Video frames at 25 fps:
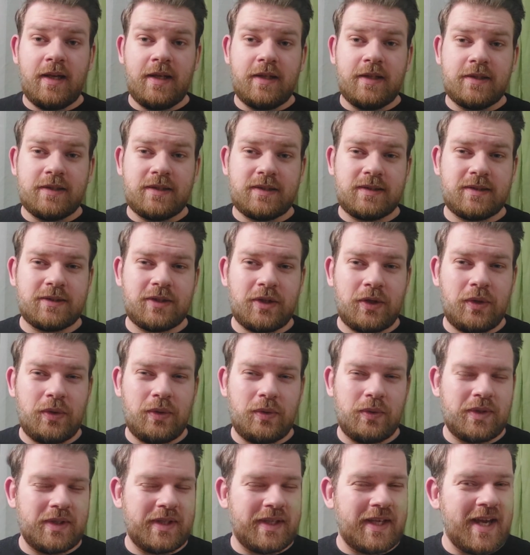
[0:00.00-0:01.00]
So,
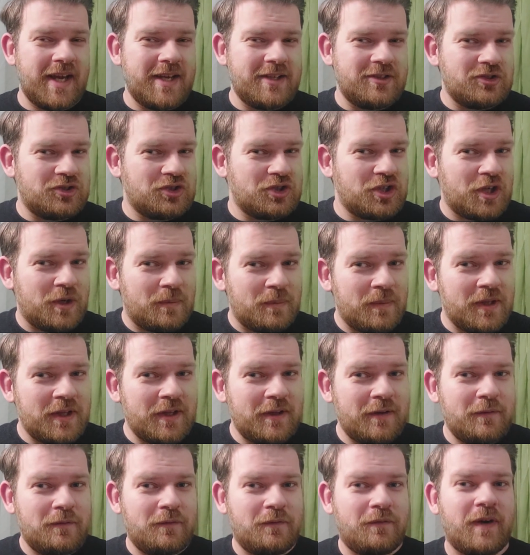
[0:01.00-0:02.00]
can
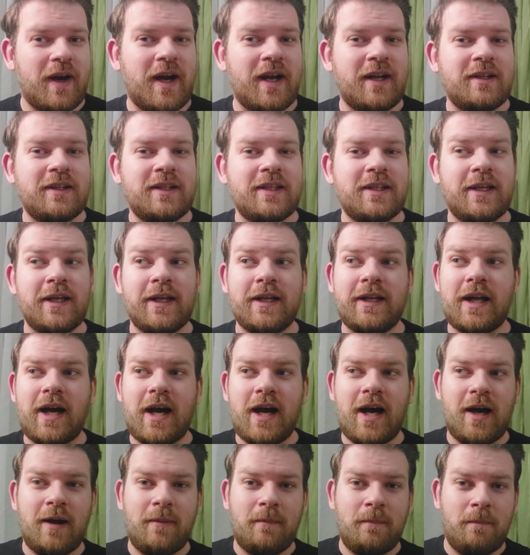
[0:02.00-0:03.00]
Germany finally get
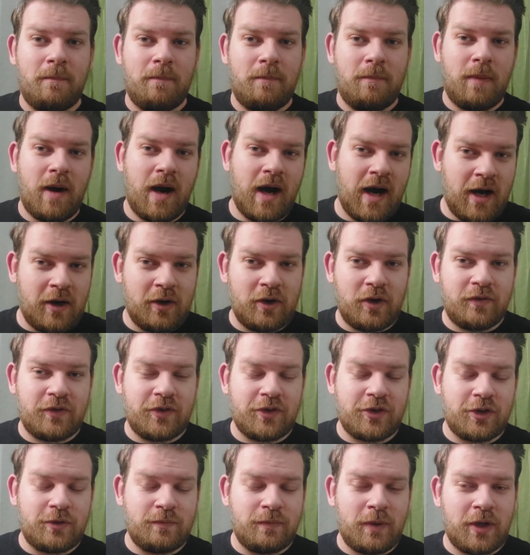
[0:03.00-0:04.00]
out of the
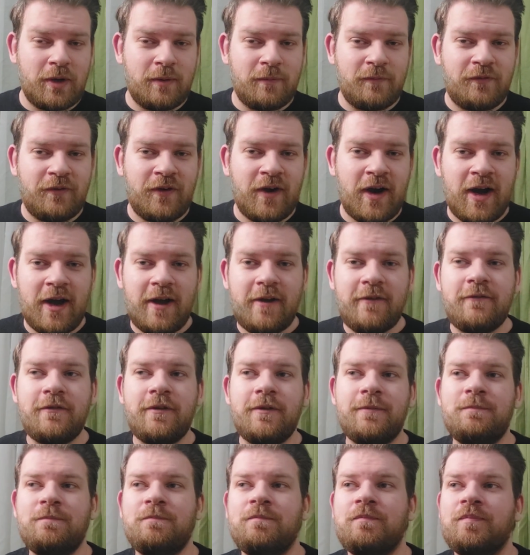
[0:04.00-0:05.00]
bottom 5?
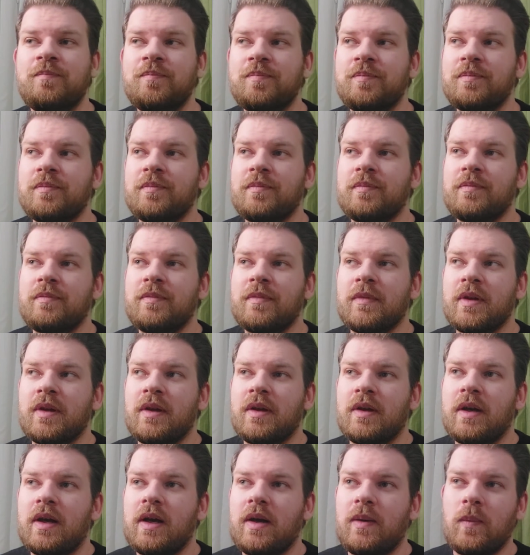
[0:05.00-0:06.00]

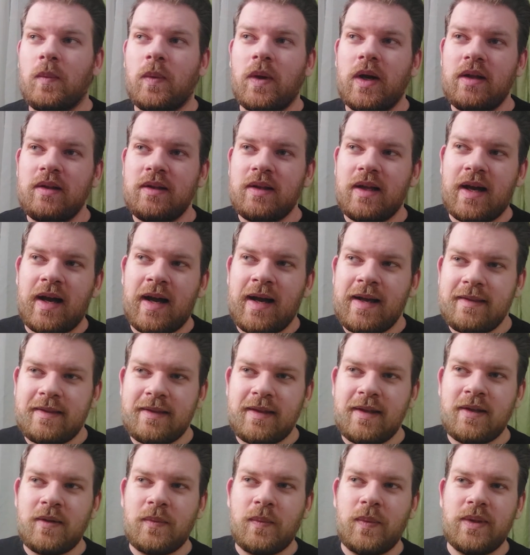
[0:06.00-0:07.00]
Well, I
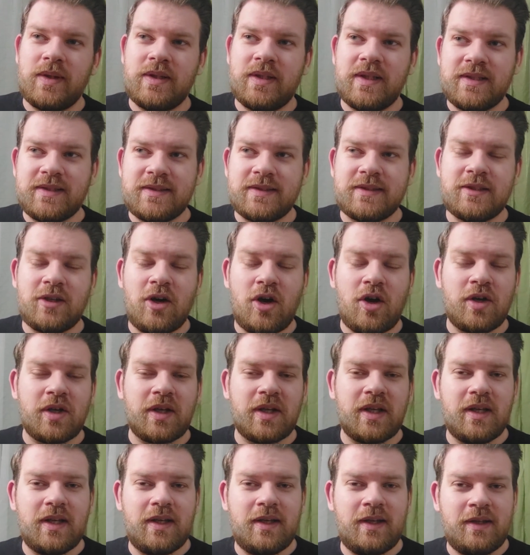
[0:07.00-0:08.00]
think with this
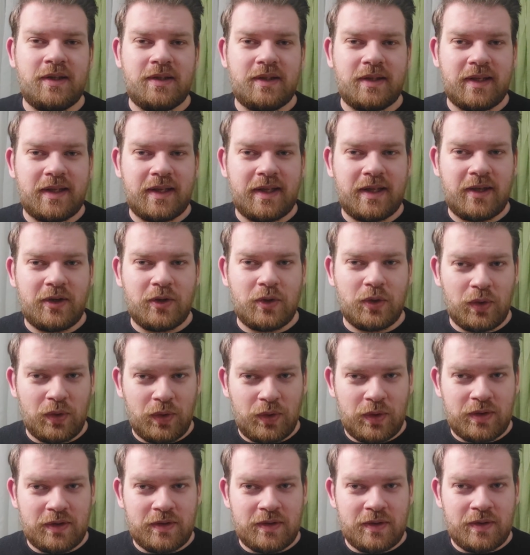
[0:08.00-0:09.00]
song it
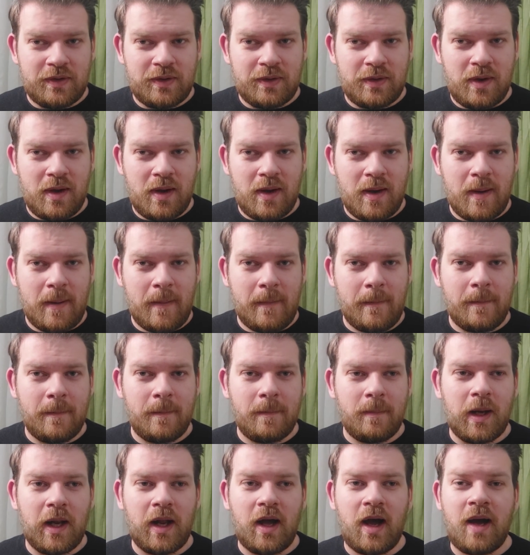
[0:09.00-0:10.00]
could.
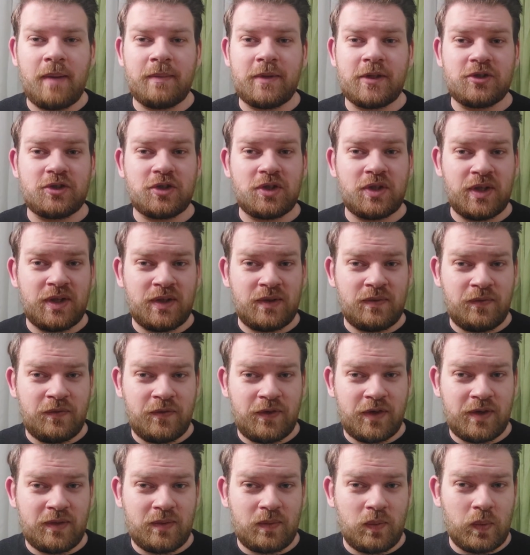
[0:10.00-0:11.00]
I'm not sure
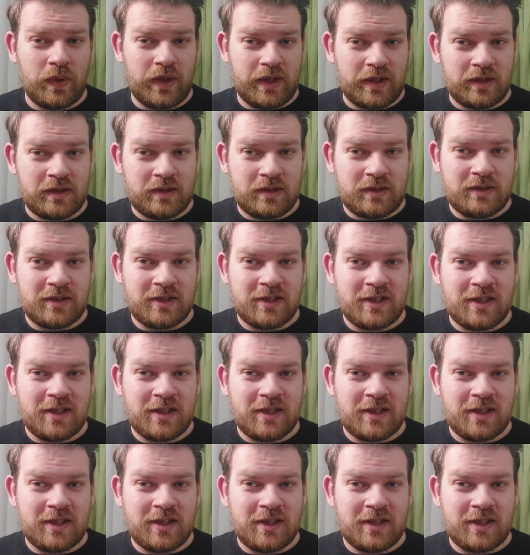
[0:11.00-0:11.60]
if it will.